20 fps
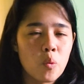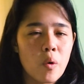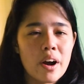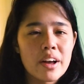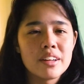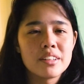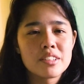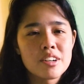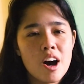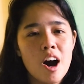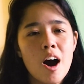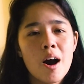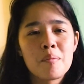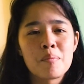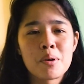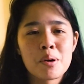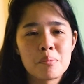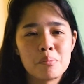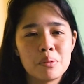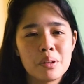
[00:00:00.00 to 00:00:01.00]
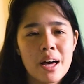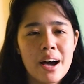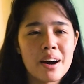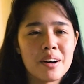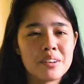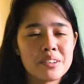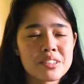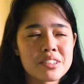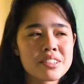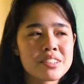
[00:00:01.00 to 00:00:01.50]
white top or
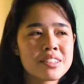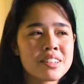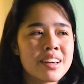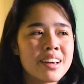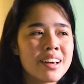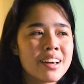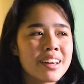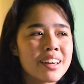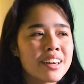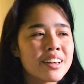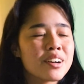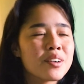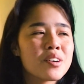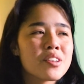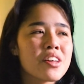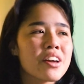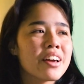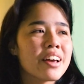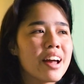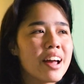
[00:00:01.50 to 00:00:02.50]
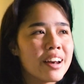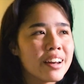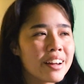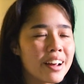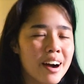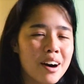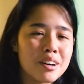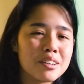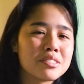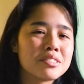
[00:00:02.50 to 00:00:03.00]
blouse can go with like
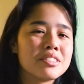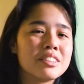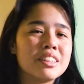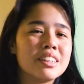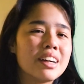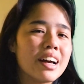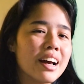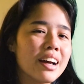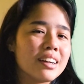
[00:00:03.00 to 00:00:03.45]
any outfit.